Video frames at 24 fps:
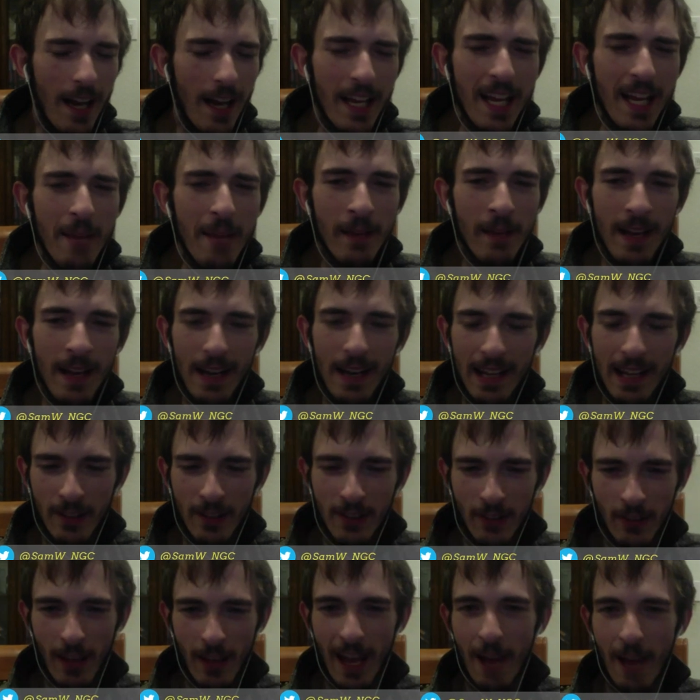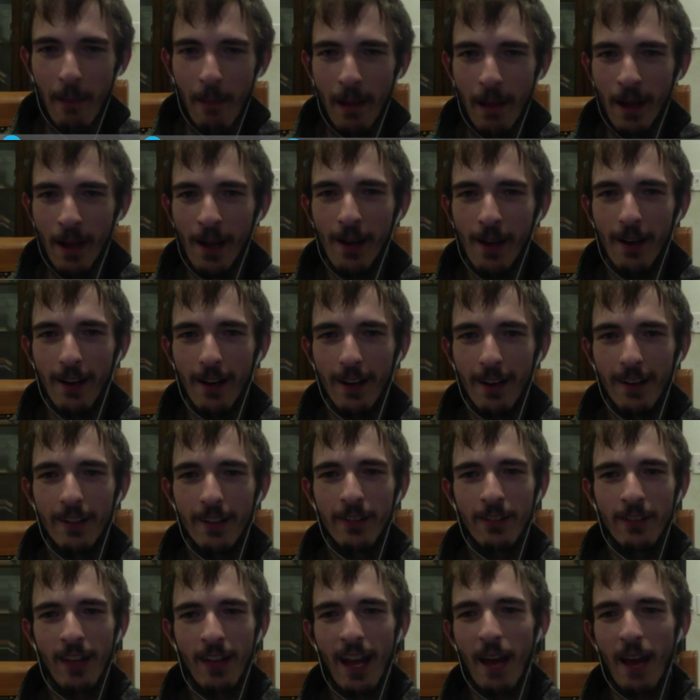keep getting Sam
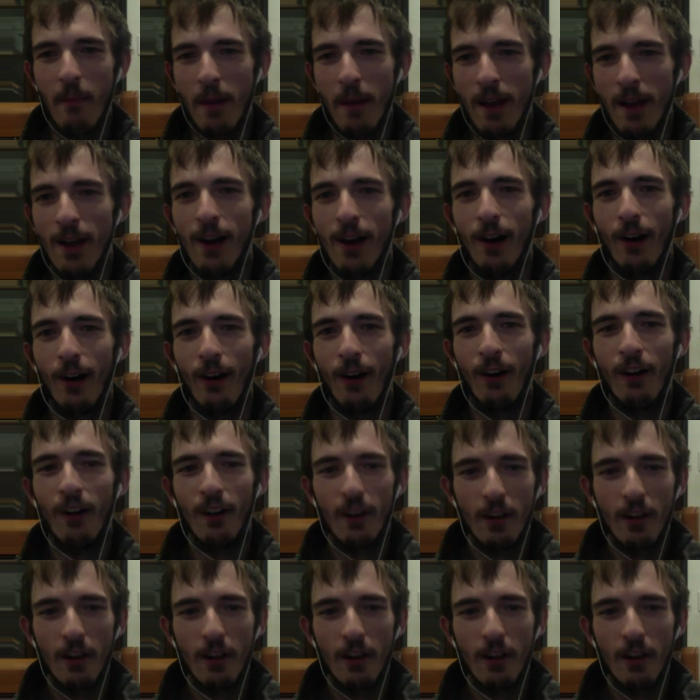Hill.